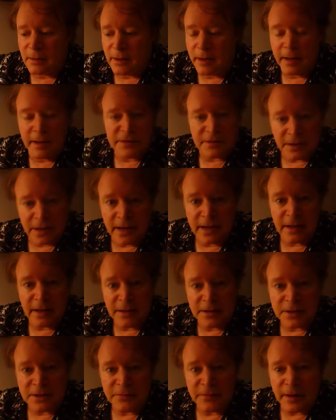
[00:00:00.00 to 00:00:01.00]
As again, I
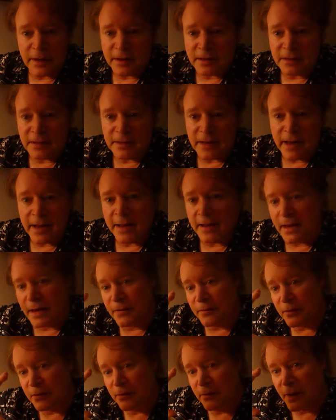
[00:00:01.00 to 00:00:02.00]
just found out today that
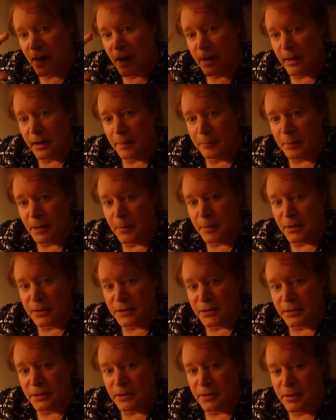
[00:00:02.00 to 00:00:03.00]
if you've got high blood
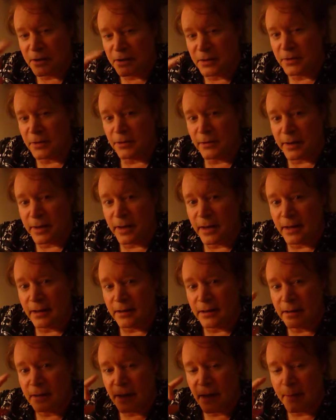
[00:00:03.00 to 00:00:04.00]
pressure, you don't get
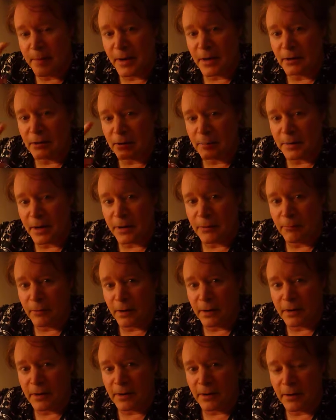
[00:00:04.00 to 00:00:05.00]
a medical
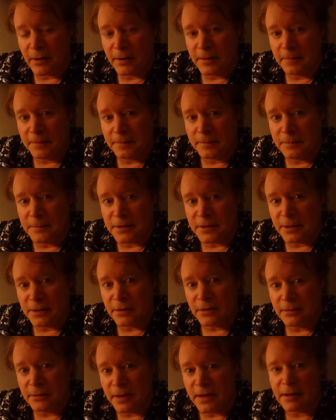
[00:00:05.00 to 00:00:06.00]
marijuana card.
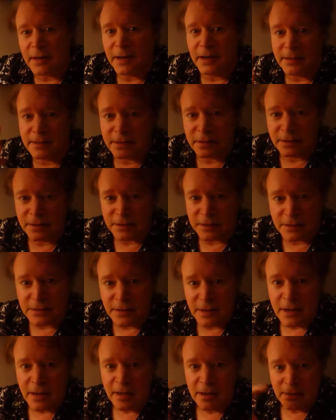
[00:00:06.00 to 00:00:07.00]
So that kind of tells you
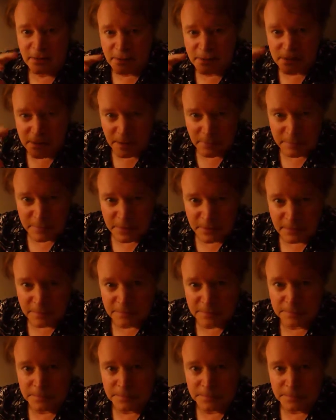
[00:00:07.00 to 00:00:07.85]
something.